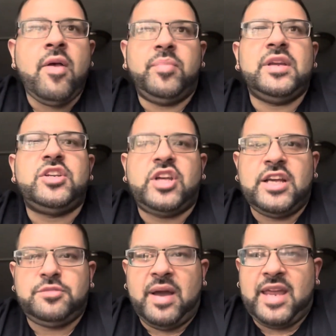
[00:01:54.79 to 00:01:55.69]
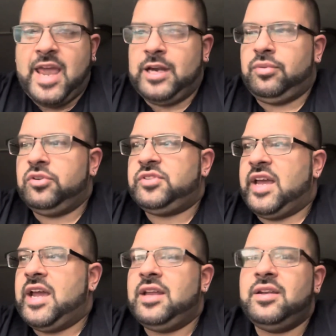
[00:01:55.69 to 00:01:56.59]
being chased by cannibals
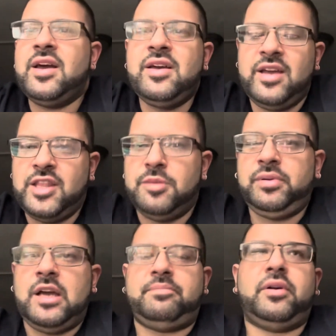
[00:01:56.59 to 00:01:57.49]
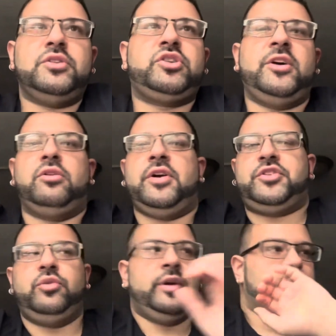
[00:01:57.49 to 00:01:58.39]
and the Black Pearl trying to
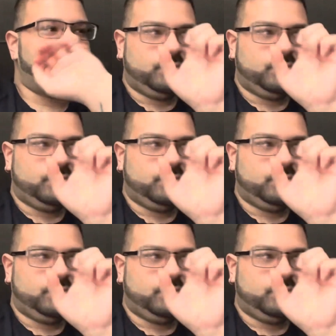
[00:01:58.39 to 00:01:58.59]
rescue him.